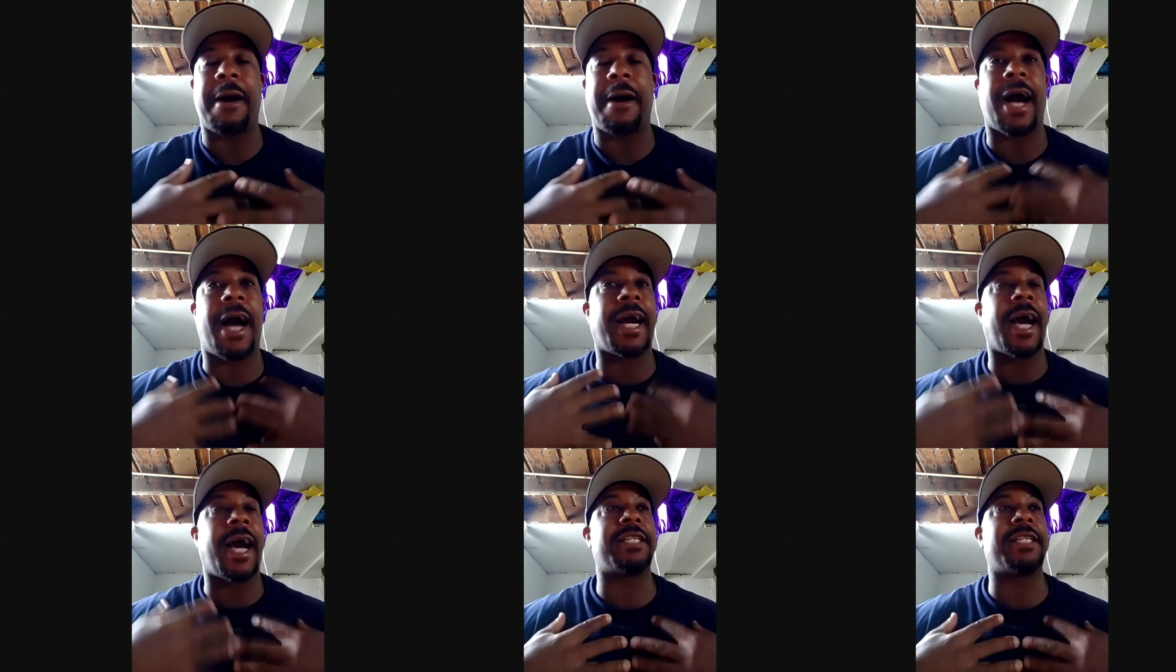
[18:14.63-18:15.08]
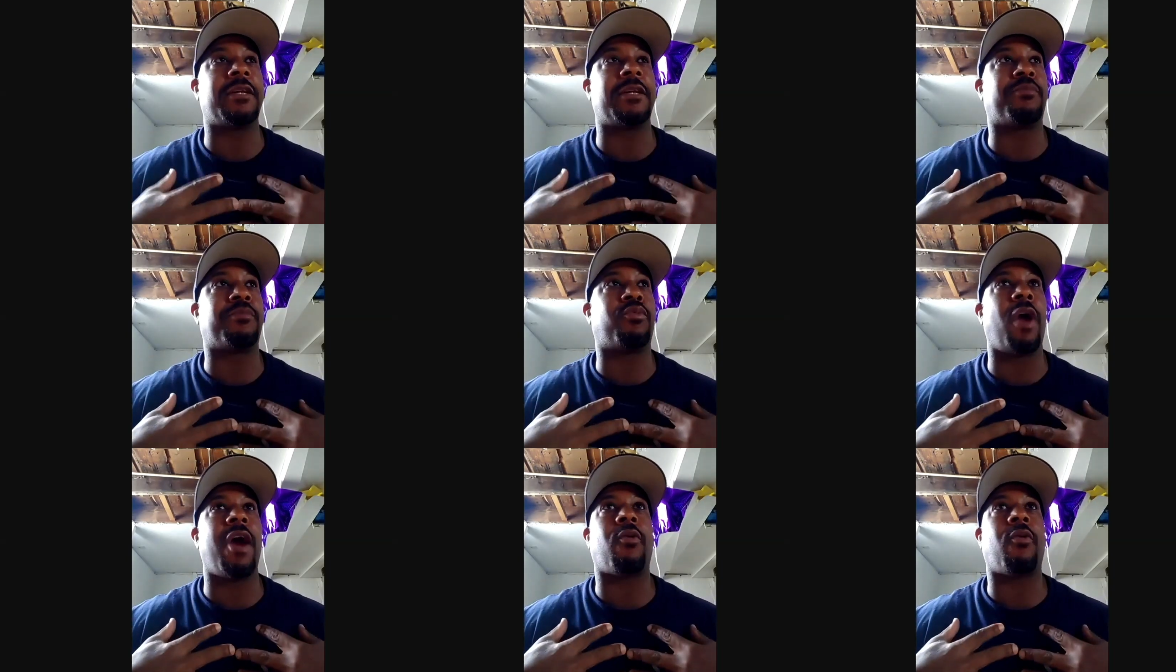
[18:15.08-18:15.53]
got to the point
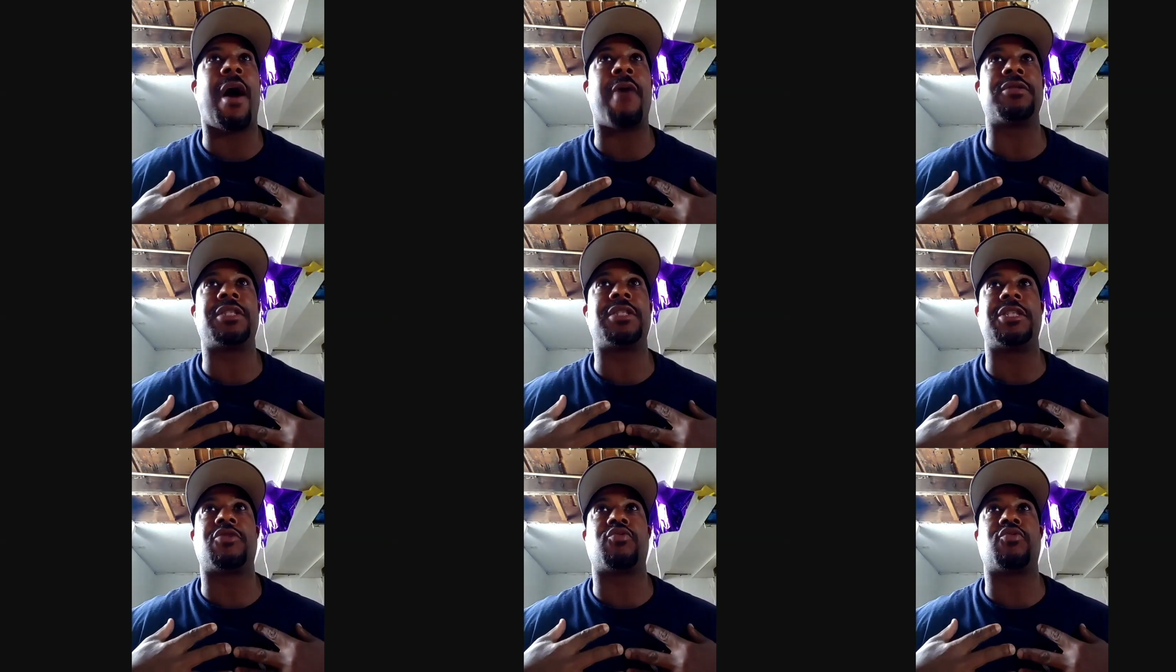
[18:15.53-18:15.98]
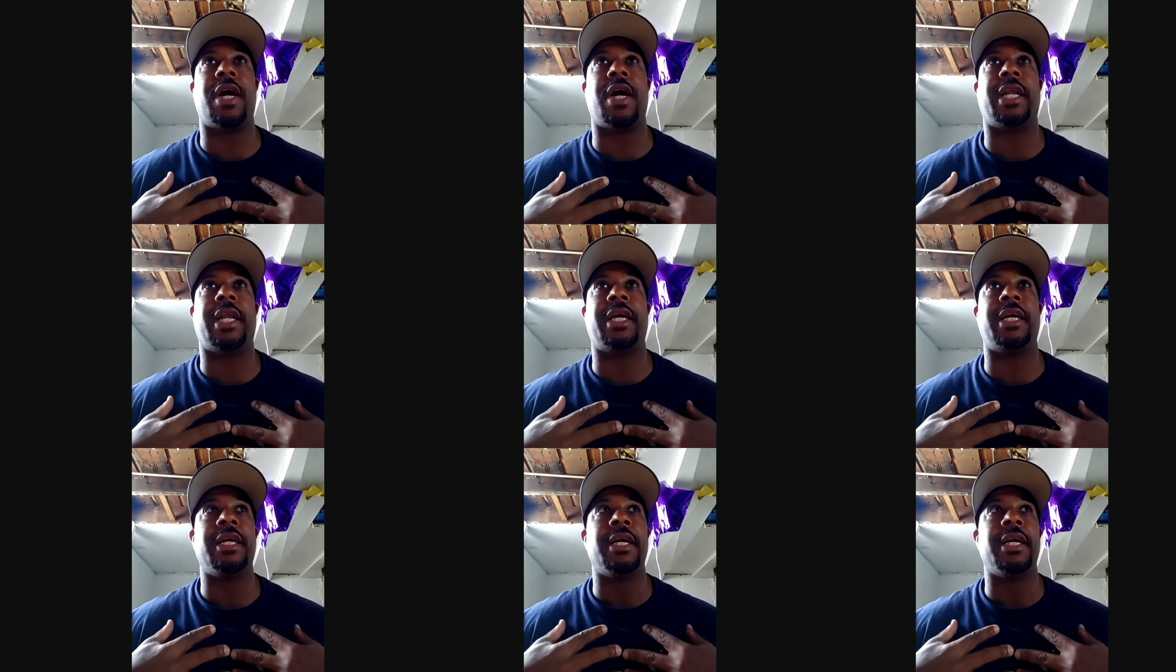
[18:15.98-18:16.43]
where I was just ready
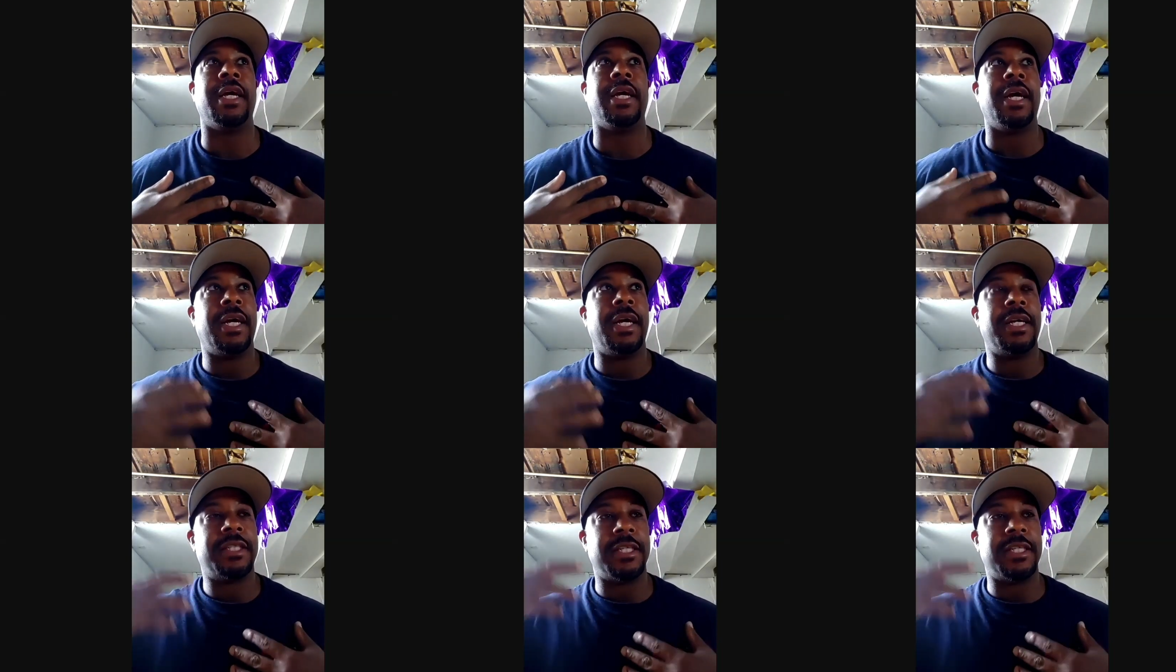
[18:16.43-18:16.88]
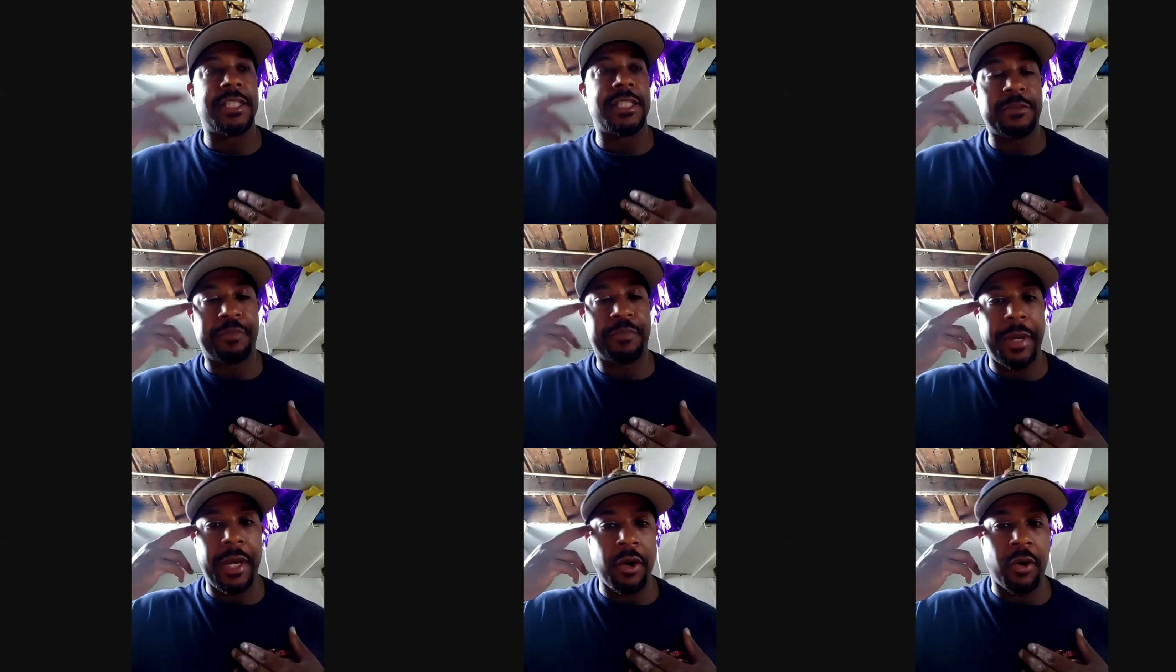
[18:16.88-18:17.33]
to
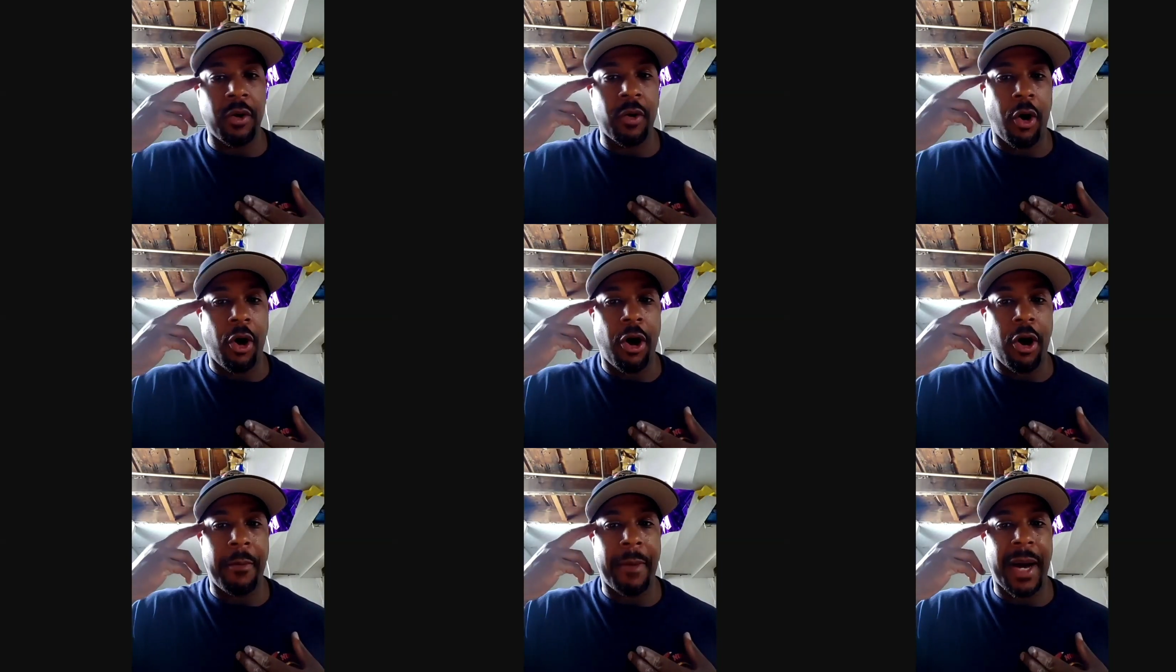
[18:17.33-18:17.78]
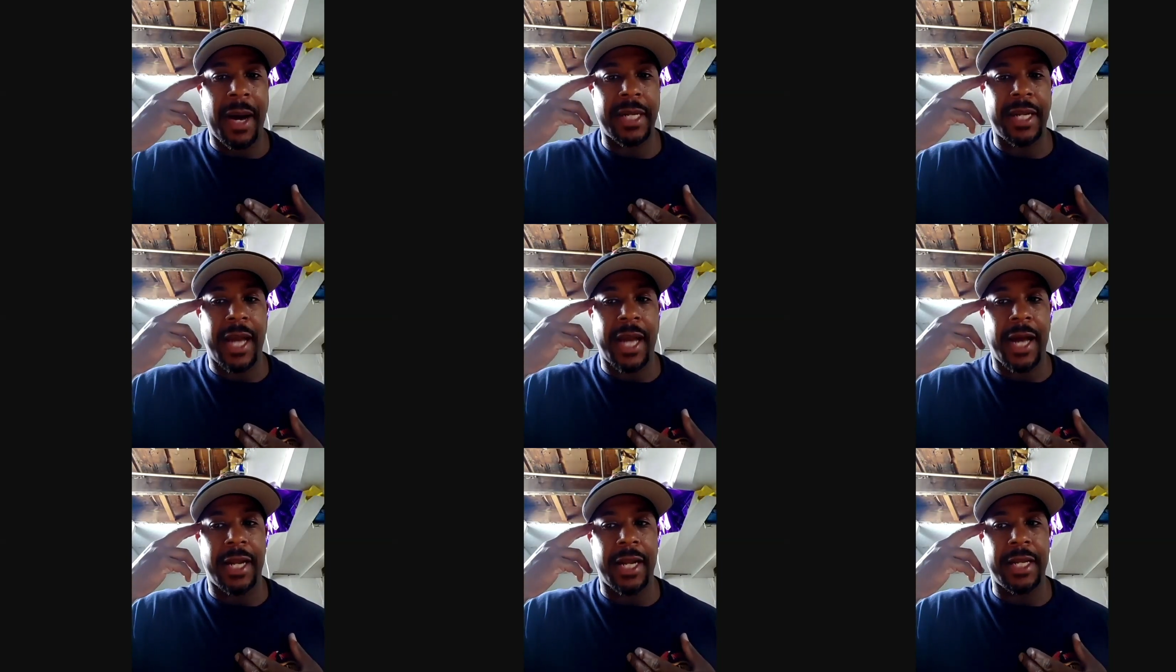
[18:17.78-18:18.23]
spill all my
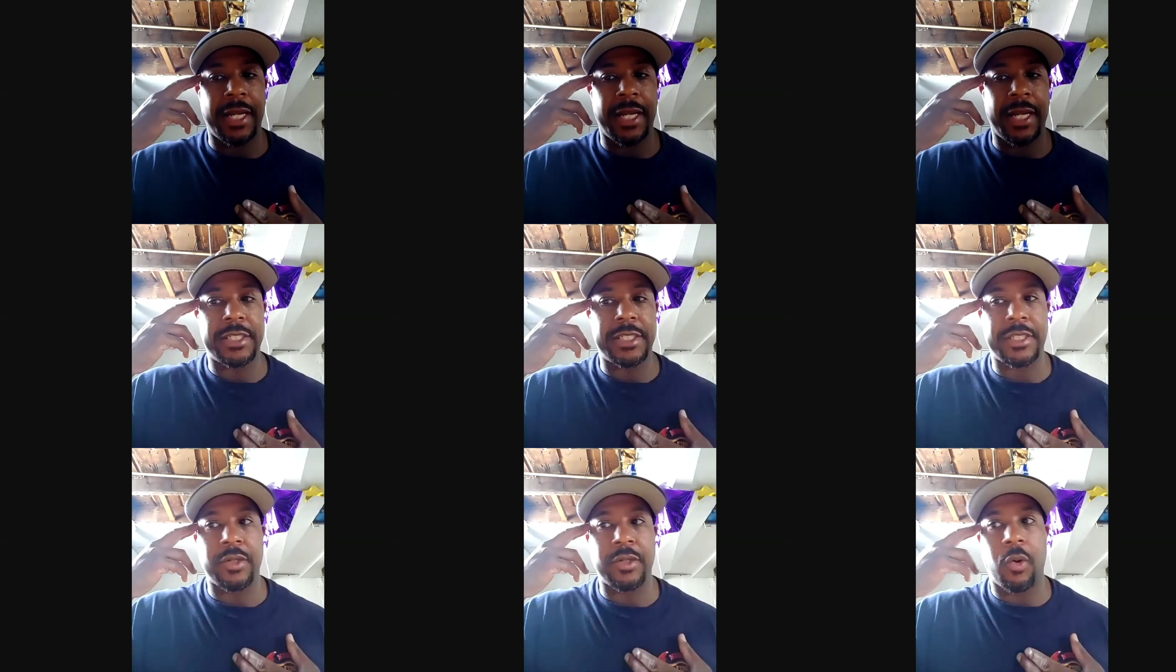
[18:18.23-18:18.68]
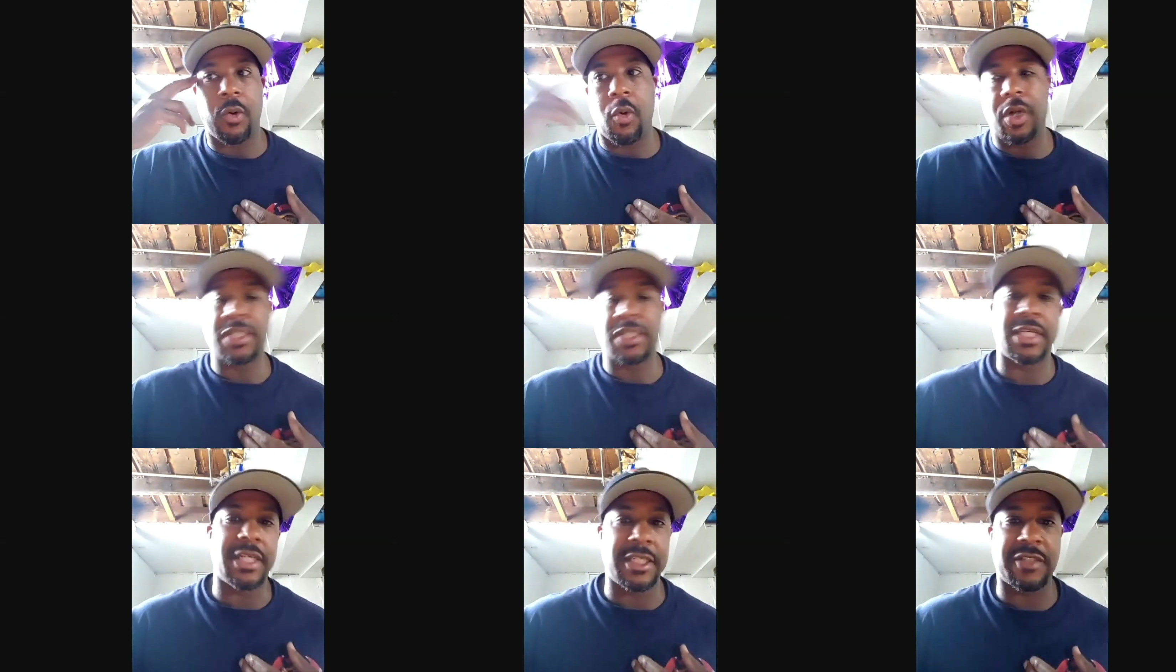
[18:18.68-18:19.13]
knowledge onto this
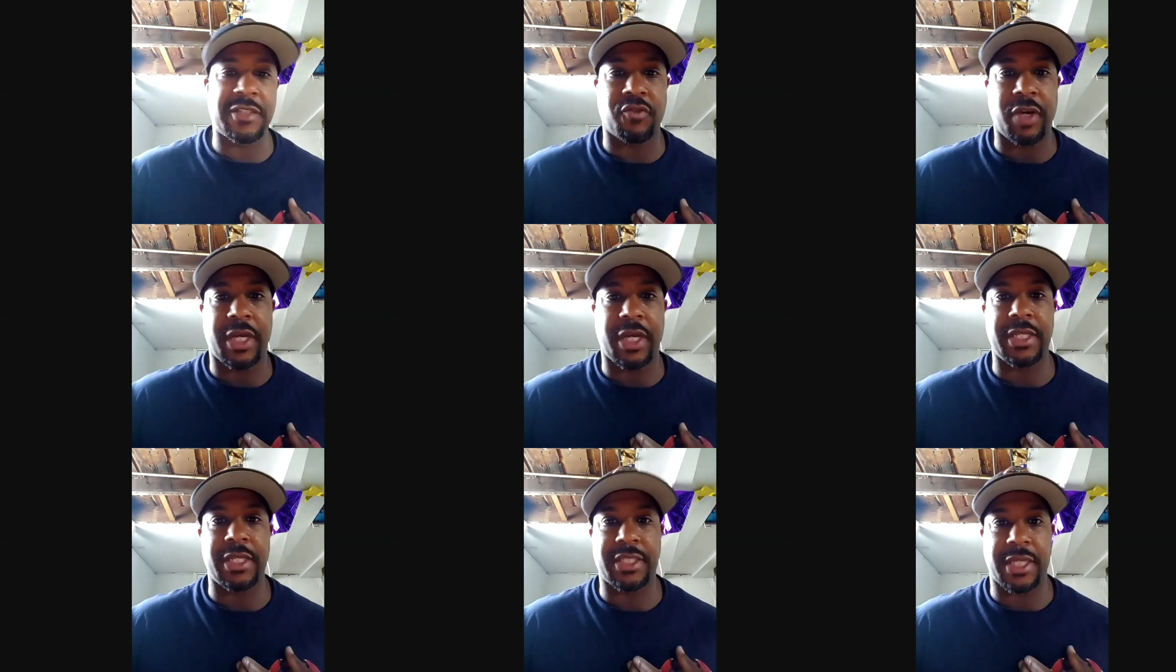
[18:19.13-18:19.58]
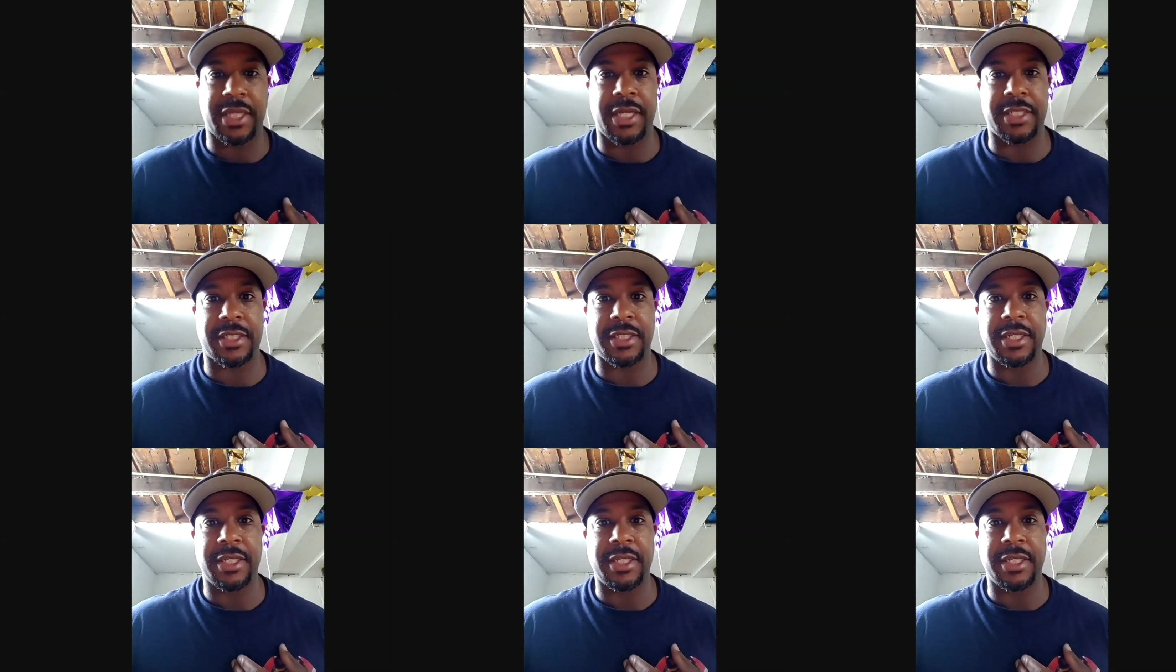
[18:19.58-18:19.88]
freaking test.